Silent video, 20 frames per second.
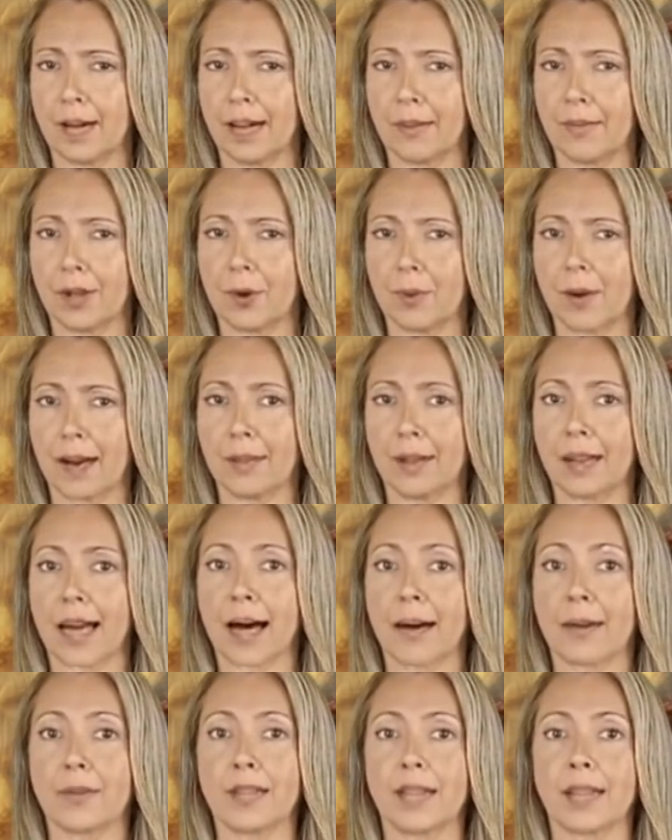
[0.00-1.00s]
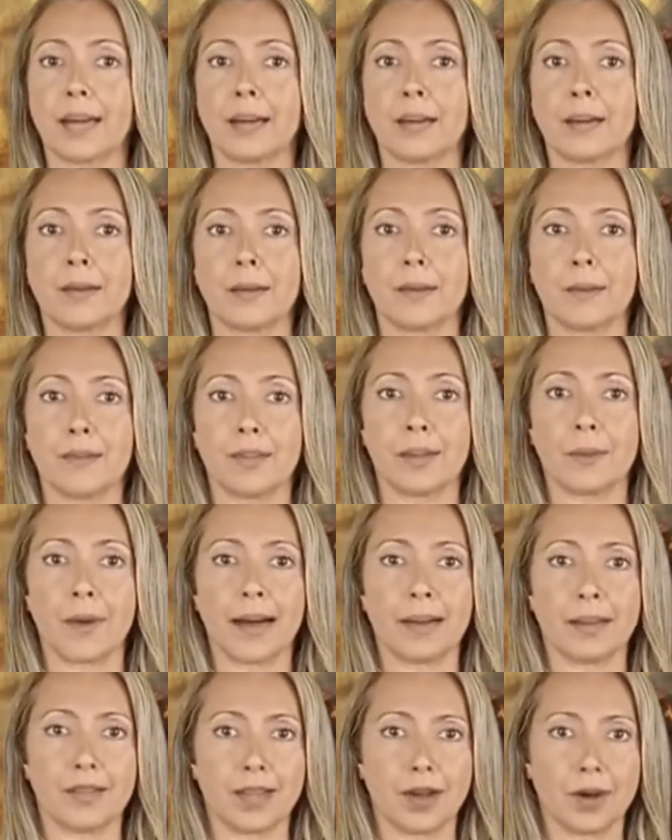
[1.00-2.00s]
If you have a cavity, the
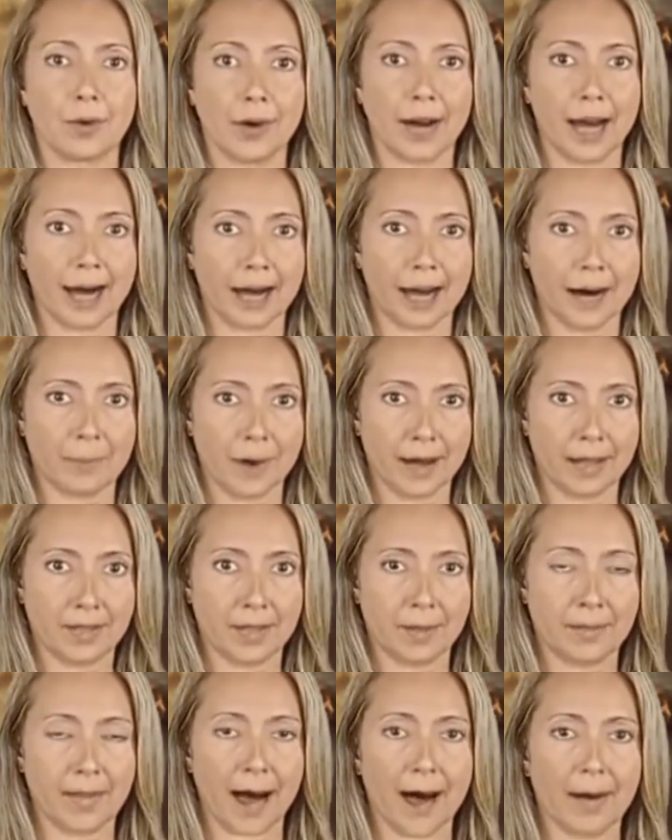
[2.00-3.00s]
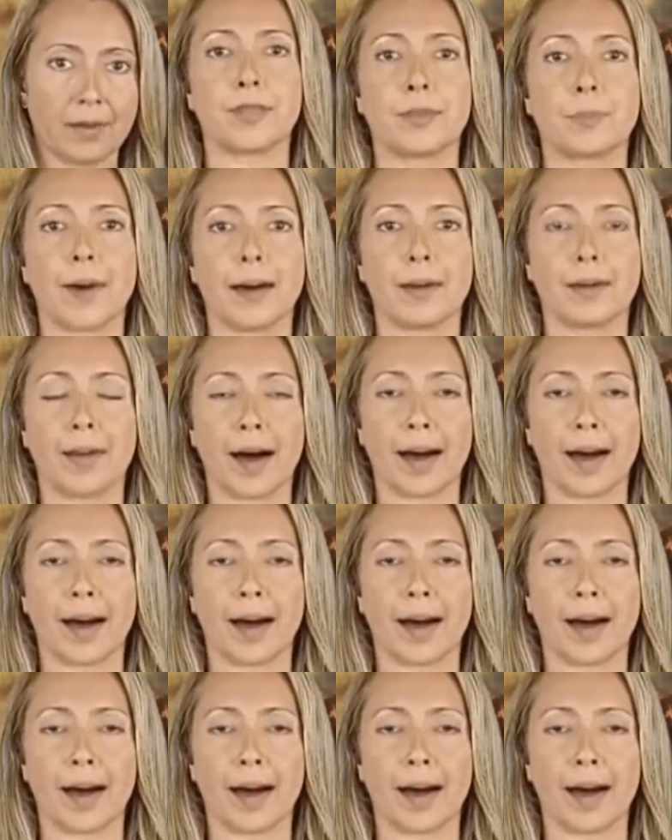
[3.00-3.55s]
bacteria emits a foul smell.